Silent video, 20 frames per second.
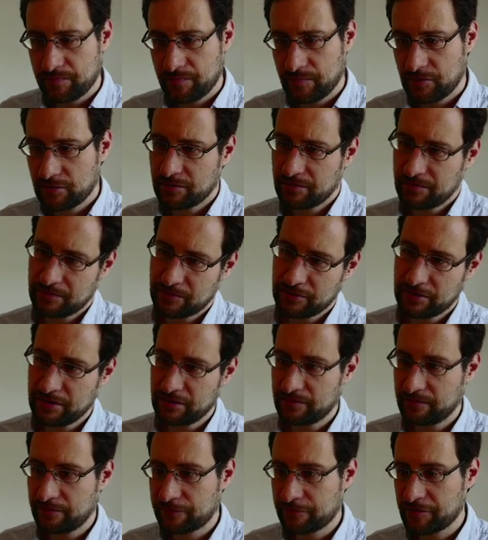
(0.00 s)
okay,
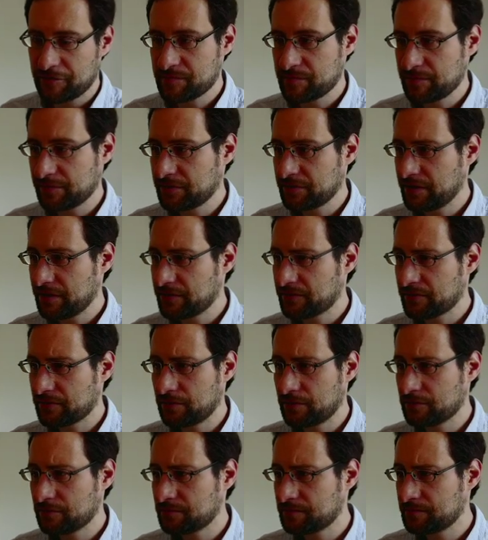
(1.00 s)
a fresh build takes so
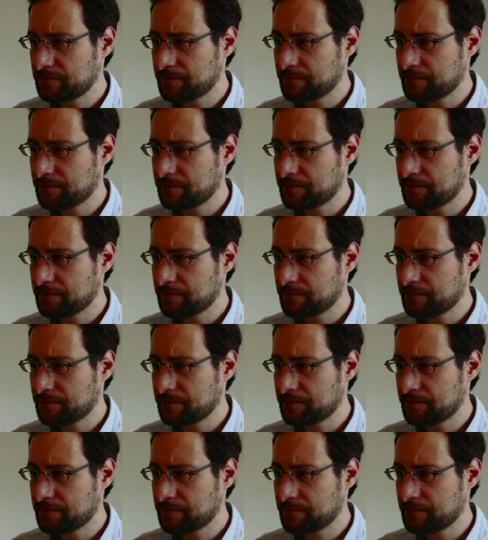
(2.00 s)
long.